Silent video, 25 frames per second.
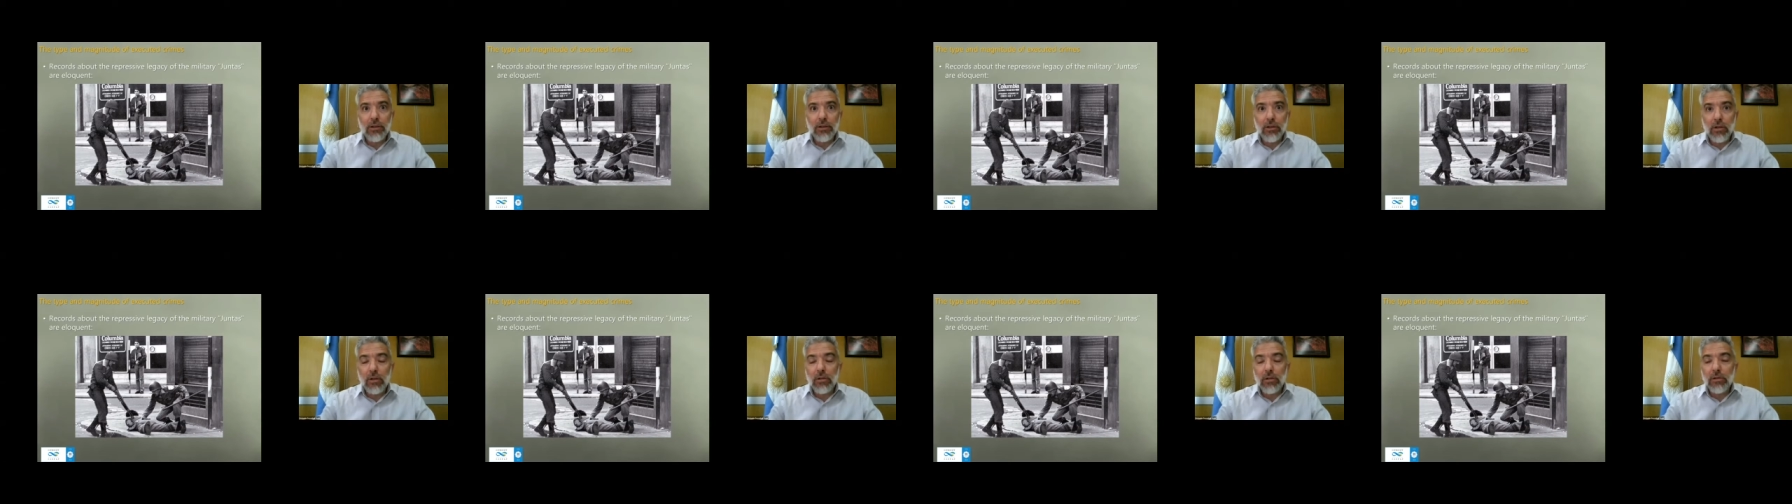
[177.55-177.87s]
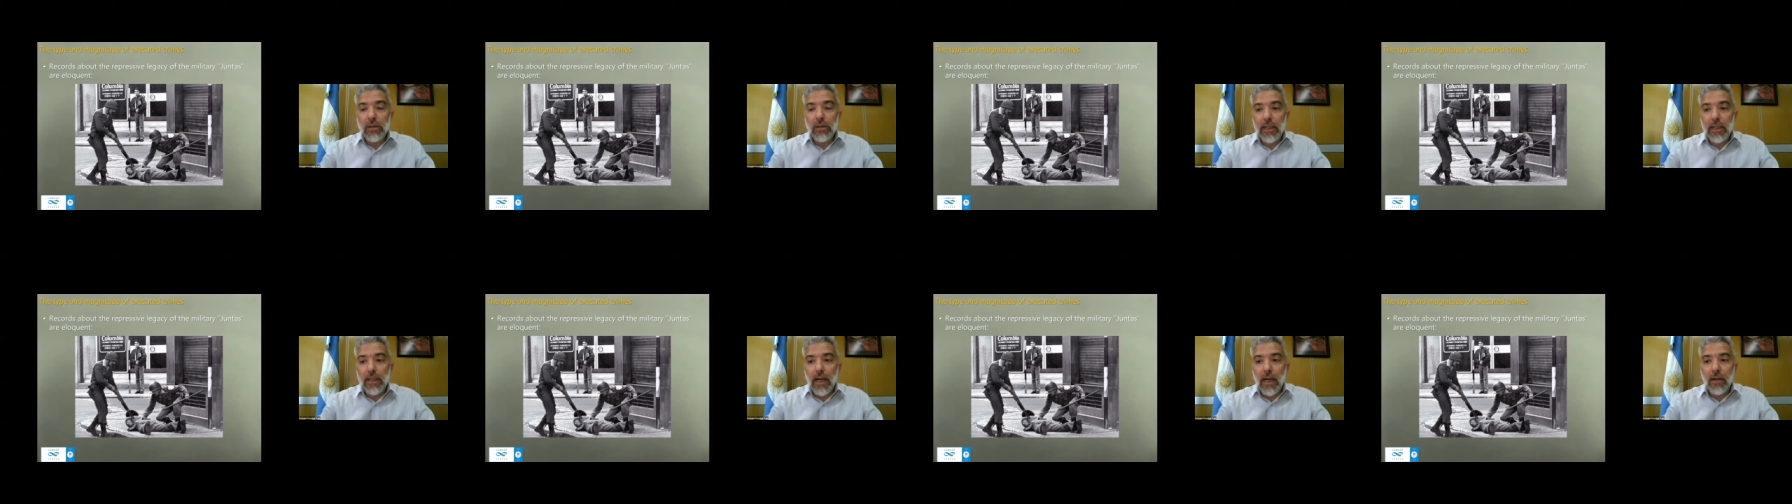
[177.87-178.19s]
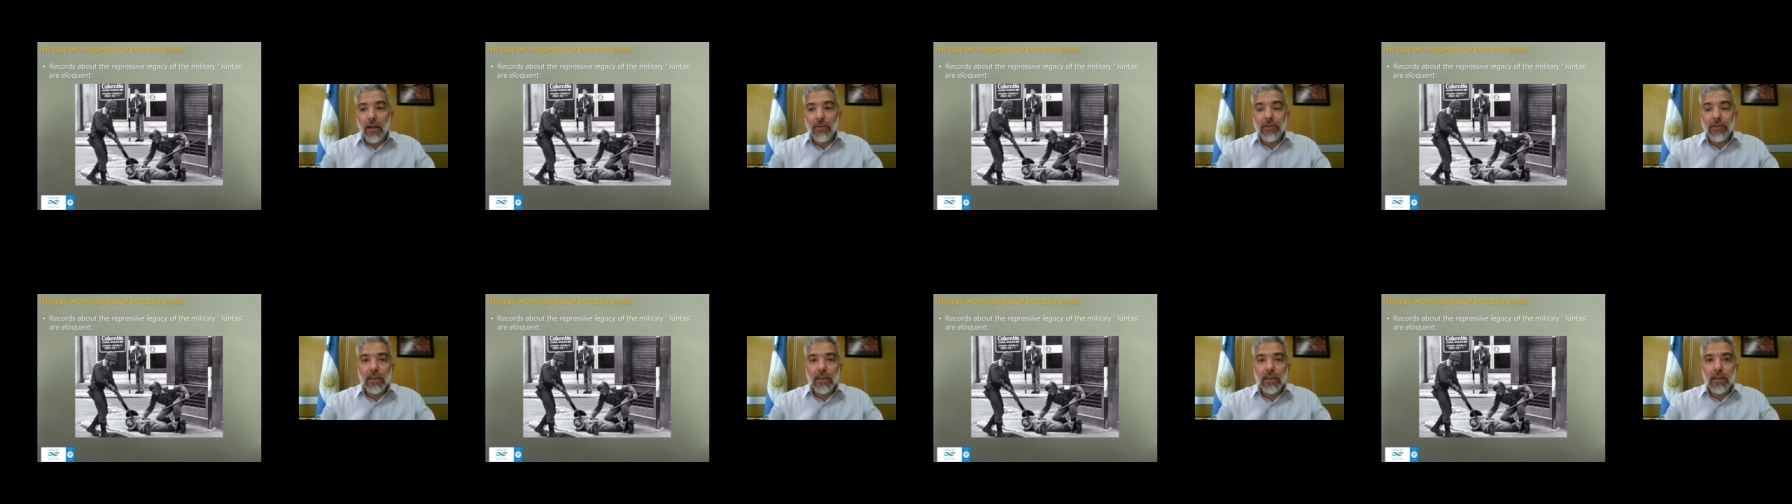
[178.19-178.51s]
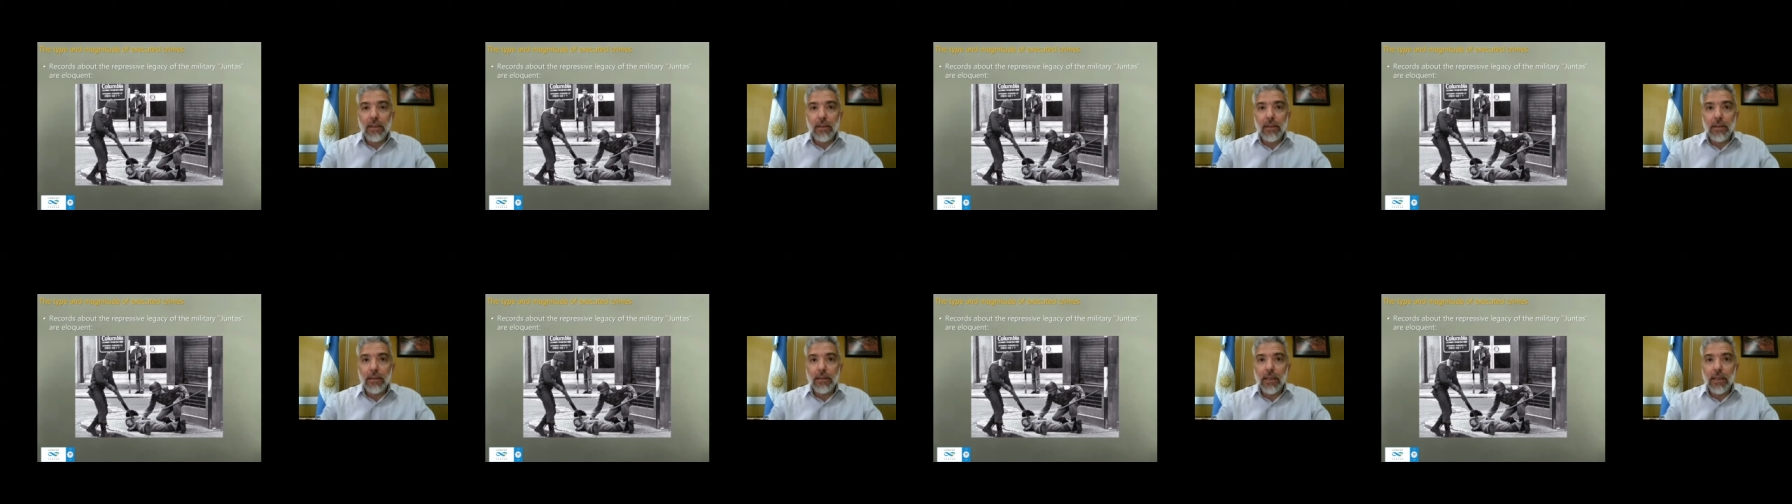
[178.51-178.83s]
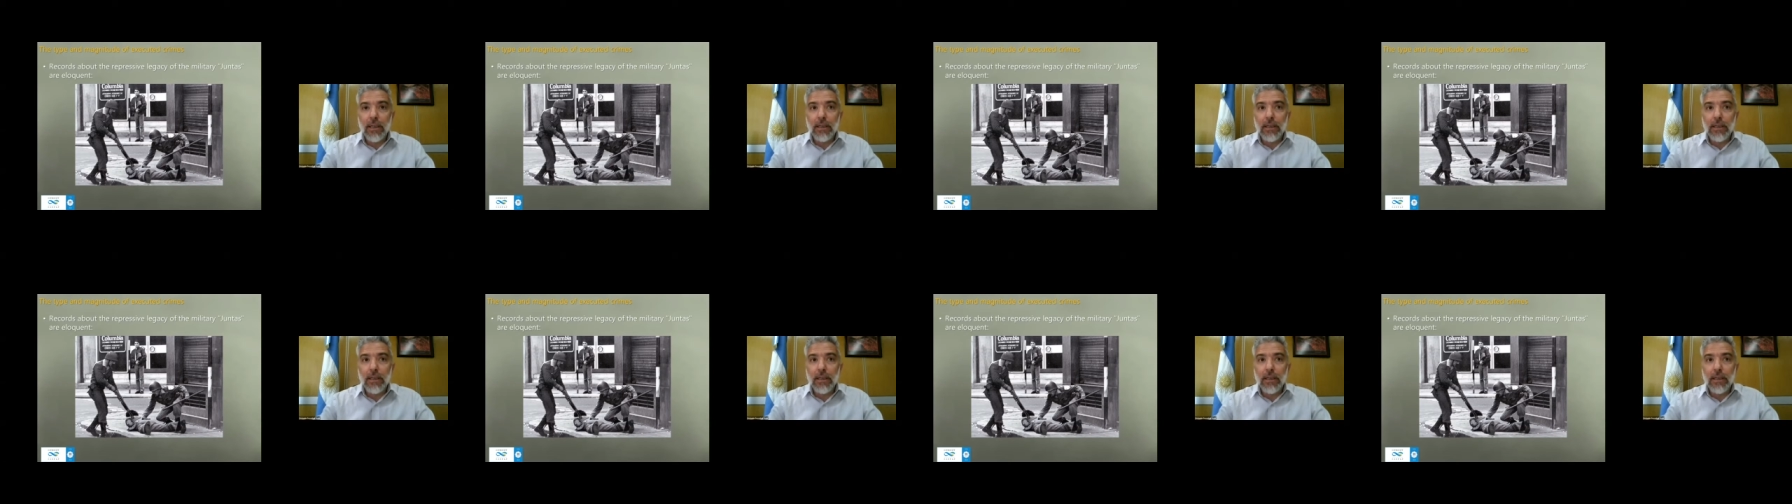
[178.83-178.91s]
shortly after